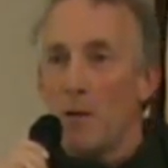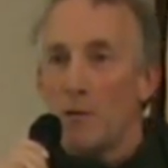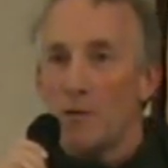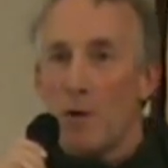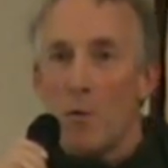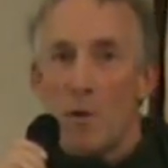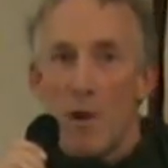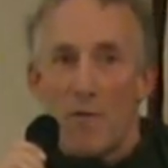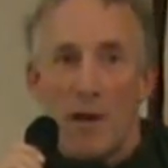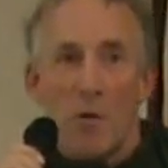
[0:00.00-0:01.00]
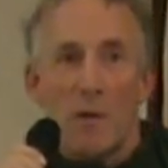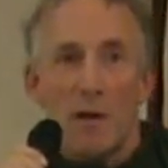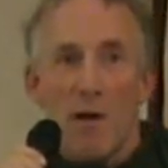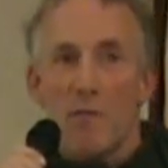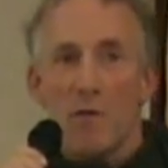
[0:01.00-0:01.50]
So if anyone
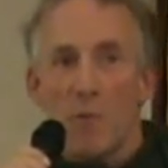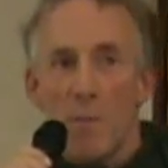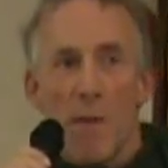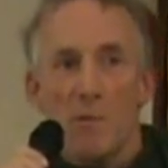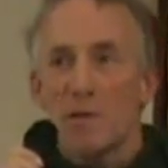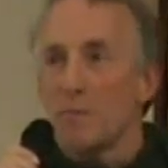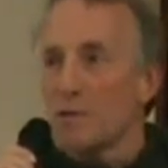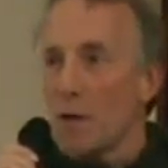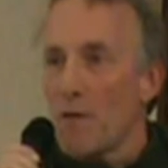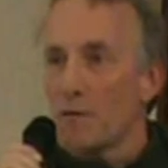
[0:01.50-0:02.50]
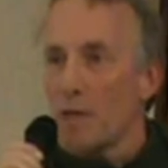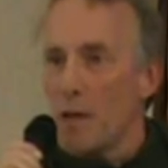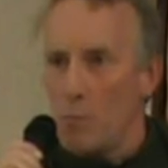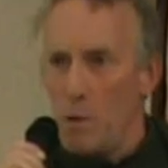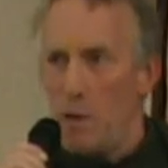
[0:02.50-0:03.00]
here ever remembers themselves
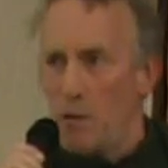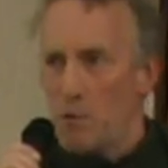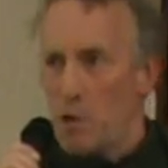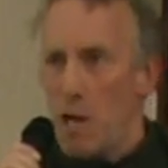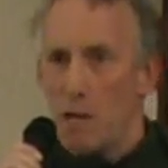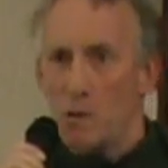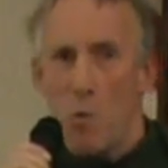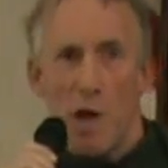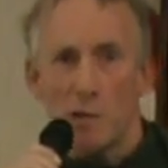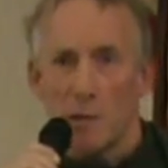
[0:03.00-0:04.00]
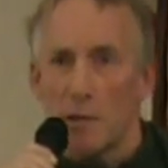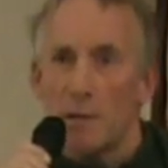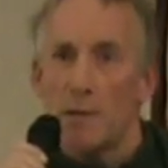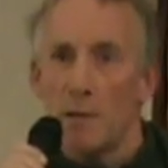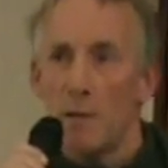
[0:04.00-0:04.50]
saying, we need to change
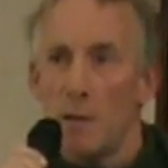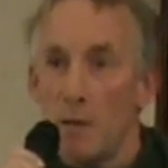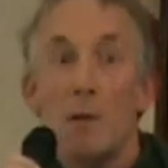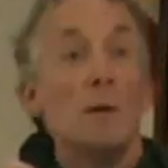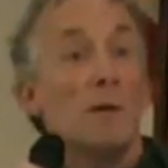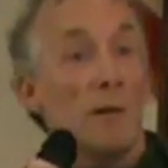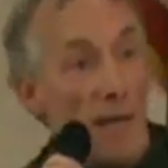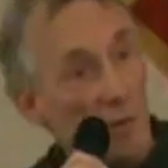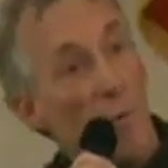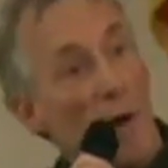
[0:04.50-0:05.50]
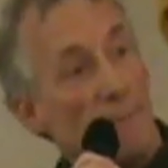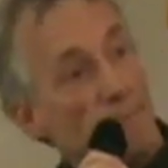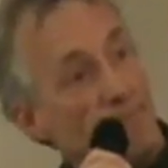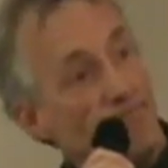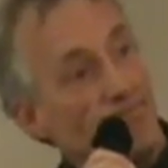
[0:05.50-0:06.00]
Washington, guess
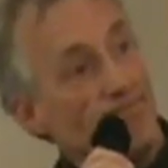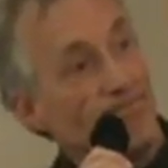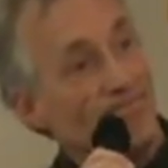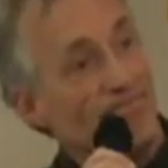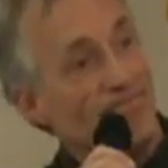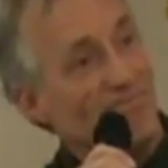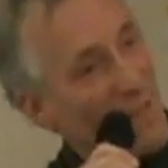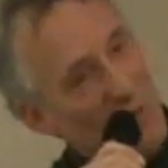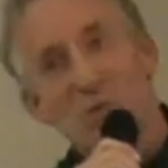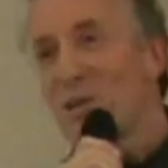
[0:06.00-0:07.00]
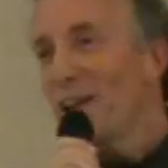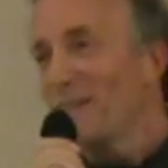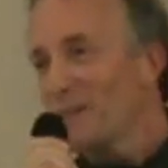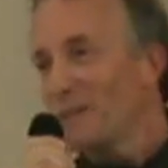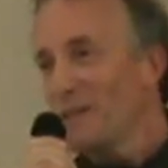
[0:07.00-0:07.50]
what? Now's your
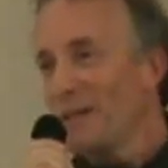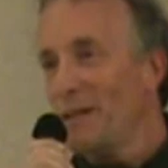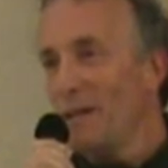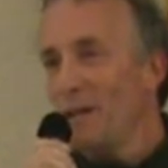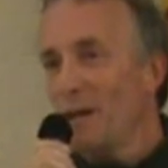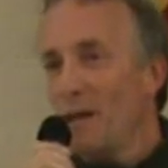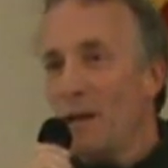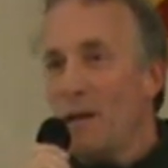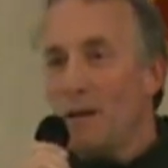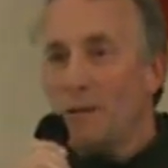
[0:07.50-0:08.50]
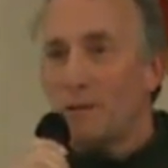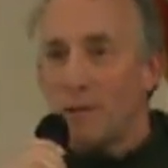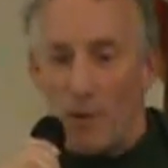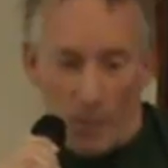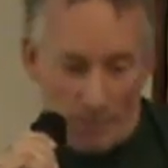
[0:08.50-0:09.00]
chance.
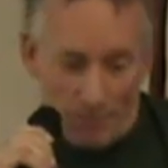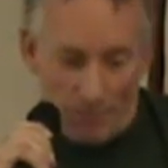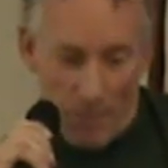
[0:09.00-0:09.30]
So